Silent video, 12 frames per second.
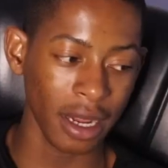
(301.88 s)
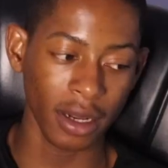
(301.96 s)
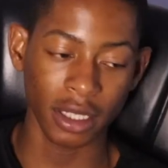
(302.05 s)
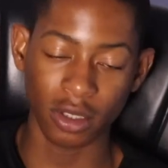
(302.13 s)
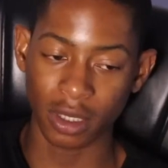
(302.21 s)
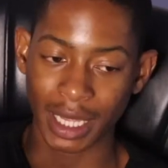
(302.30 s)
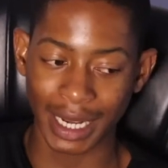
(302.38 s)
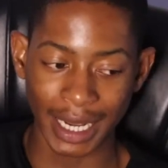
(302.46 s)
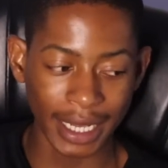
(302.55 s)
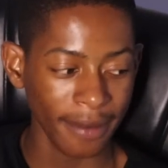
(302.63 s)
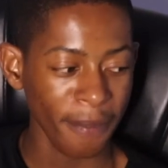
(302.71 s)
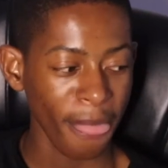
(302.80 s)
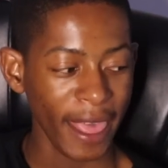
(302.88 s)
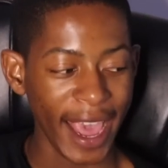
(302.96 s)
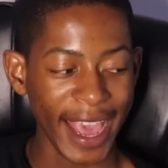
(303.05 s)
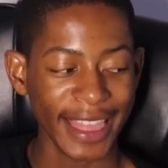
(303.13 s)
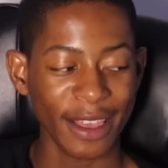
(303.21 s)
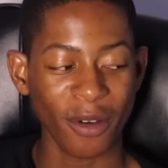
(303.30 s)
down into that link,
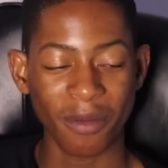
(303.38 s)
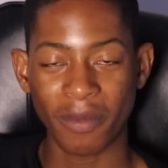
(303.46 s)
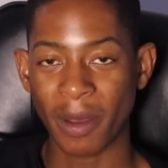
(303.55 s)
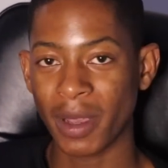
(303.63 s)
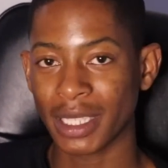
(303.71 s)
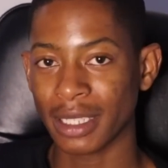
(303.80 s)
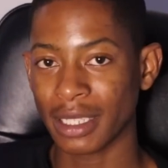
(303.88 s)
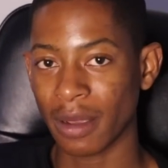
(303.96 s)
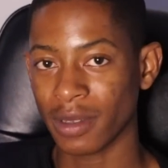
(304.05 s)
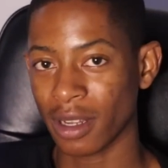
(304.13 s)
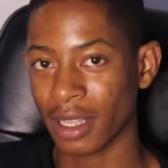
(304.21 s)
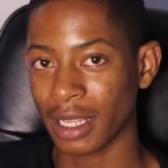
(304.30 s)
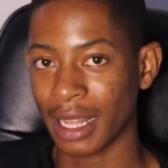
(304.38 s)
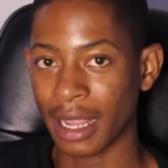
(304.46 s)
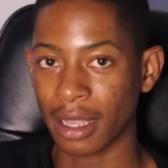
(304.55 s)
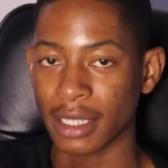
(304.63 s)
and then when a person types on that link,